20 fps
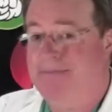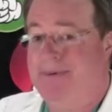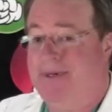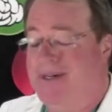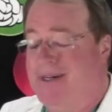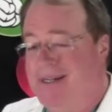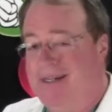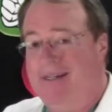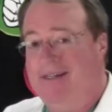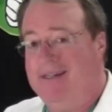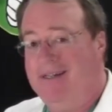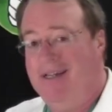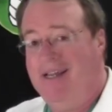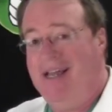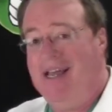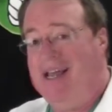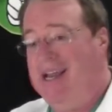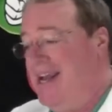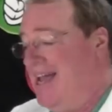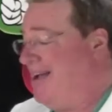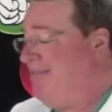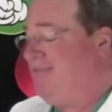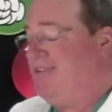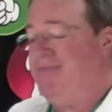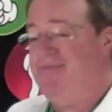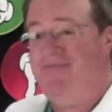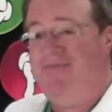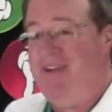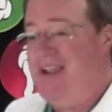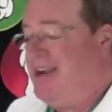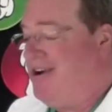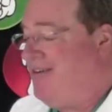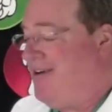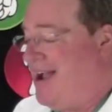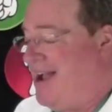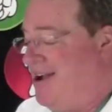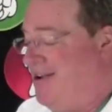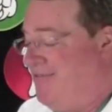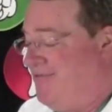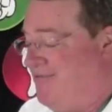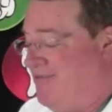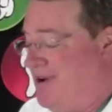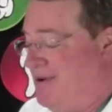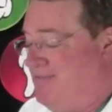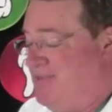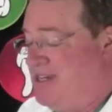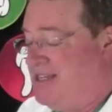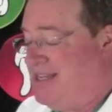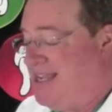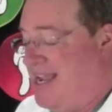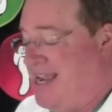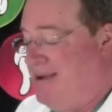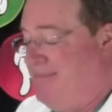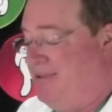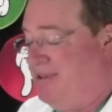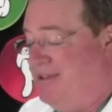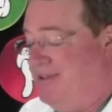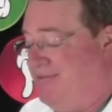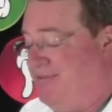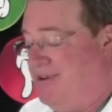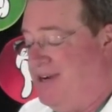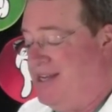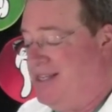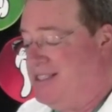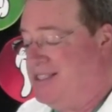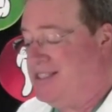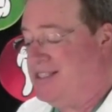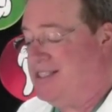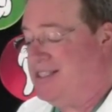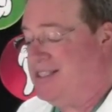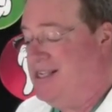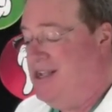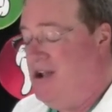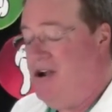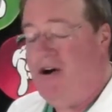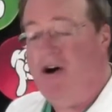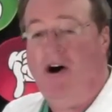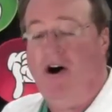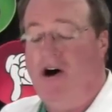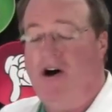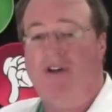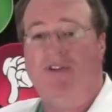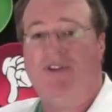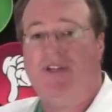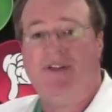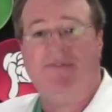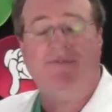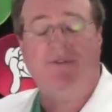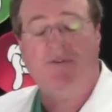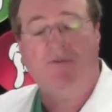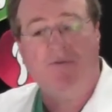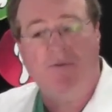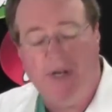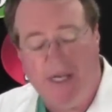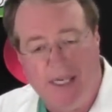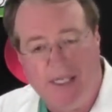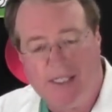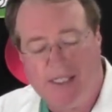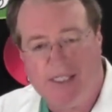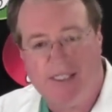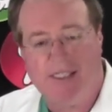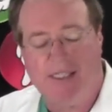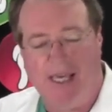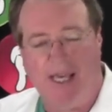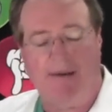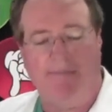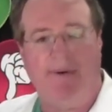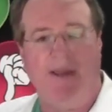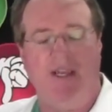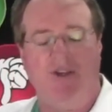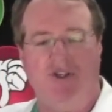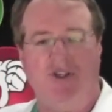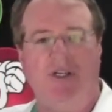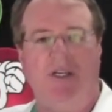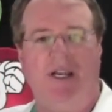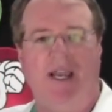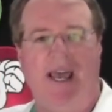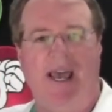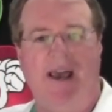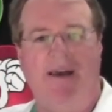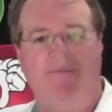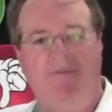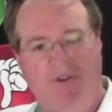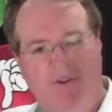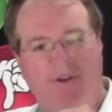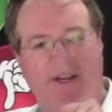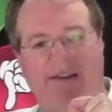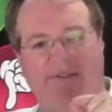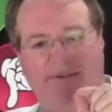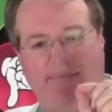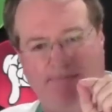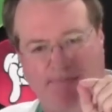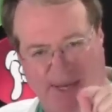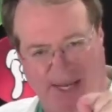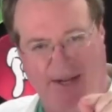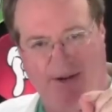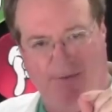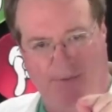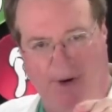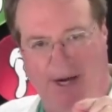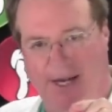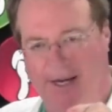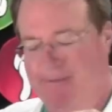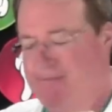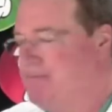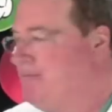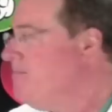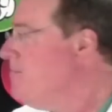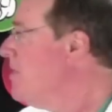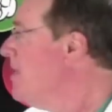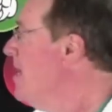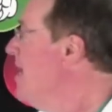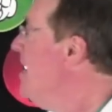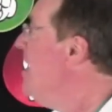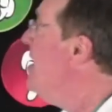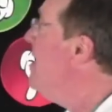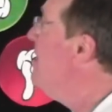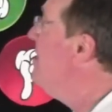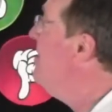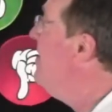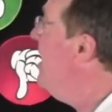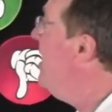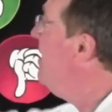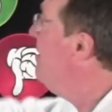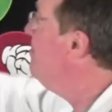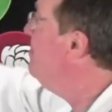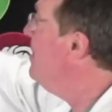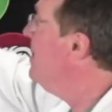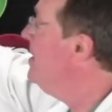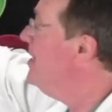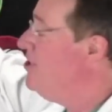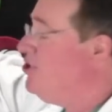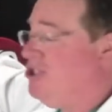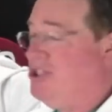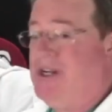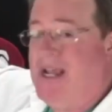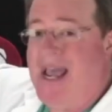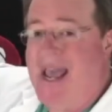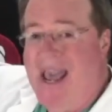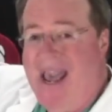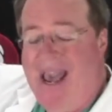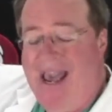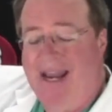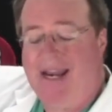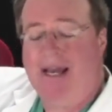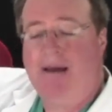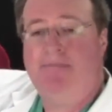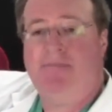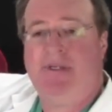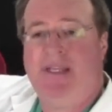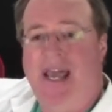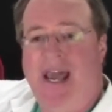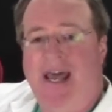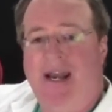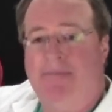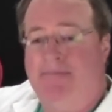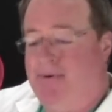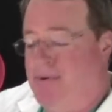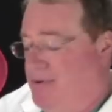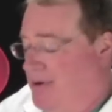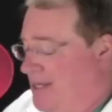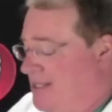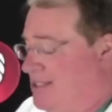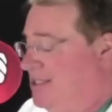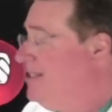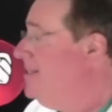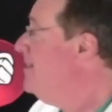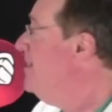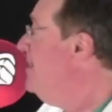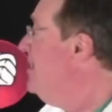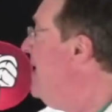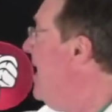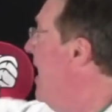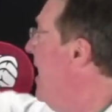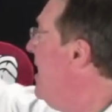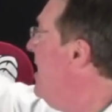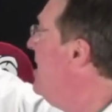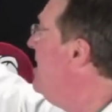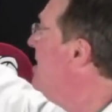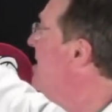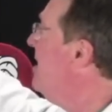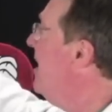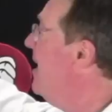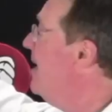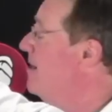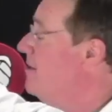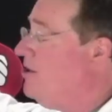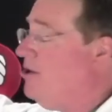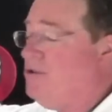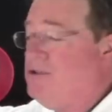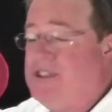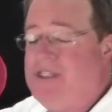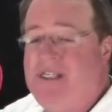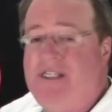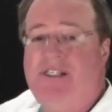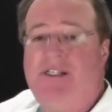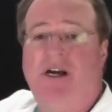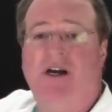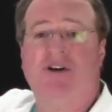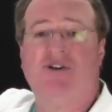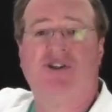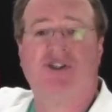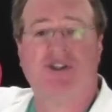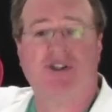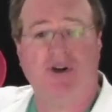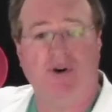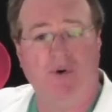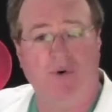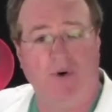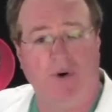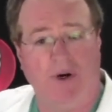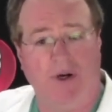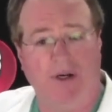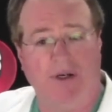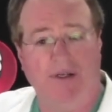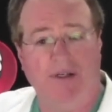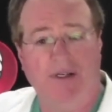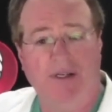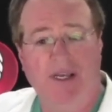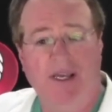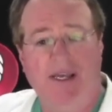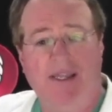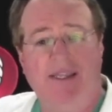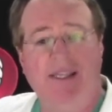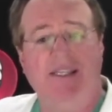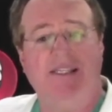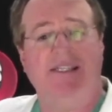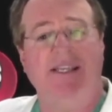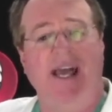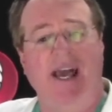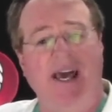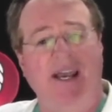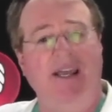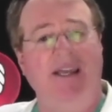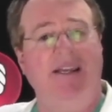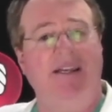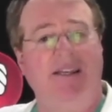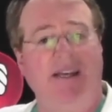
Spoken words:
book and have to figure out from the table of risks all the different risks that a patient could have, and you'd have to pick one. Then we'd get you to add up data points. Data and diagnoses are scored. These data and